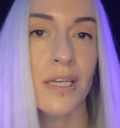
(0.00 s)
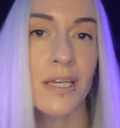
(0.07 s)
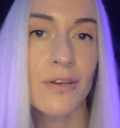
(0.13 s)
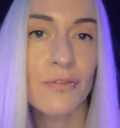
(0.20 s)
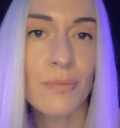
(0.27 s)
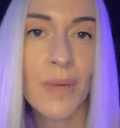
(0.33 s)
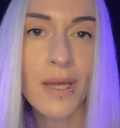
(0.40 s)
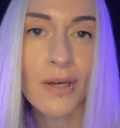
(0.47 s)

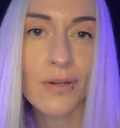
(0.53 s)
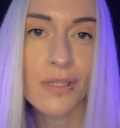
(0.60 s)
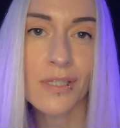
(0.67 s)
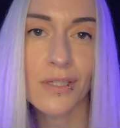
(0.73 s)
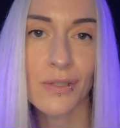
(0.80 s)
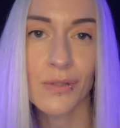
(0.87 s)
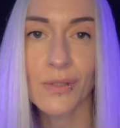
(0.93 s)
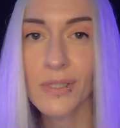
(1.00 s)
of my
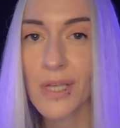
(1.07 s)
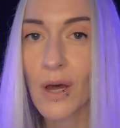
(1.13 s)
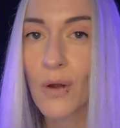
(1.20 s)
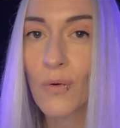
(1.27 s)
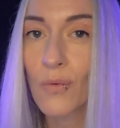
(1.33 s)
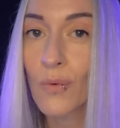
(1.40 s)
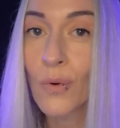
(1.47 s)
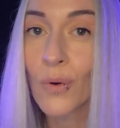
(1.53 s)
crystals are
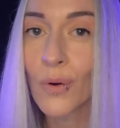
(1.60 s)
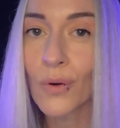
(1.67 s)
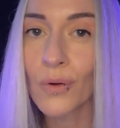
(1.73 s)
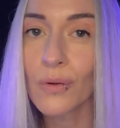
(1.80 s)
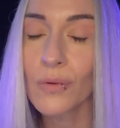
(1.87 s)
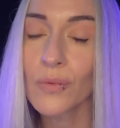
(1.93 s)
raw.